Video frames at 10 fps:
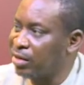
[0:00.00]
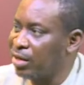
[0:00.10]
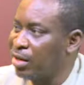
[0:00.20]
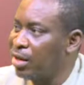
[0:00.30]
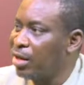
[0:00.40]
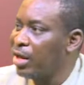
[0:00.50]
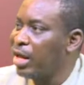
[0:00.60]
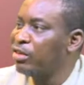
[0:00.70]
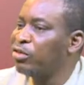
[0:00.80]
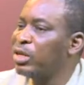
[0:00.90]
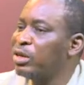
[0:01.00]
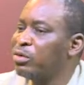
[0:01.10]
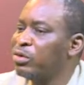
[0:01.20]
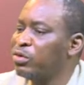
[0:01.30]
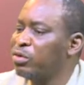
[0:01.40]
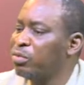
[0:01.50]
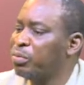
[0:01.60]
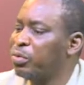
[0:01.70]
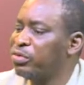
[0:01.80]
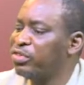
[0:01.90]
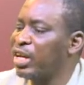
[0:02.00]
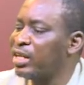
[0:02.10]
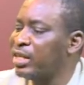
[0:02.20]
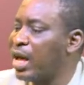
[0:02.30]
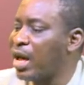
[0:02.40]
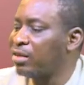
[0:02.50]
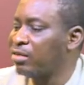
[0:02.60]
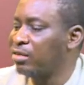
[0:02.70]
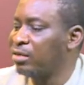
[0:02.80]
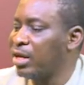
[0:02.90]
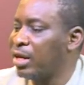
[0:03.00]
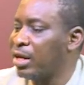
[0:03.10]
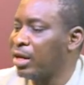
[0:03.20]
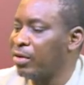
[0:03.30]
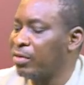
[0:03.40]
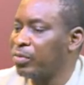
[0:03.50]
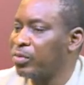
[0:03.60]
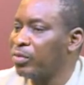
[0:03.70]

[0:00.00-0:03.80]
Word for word: Okay. He's only saying that um,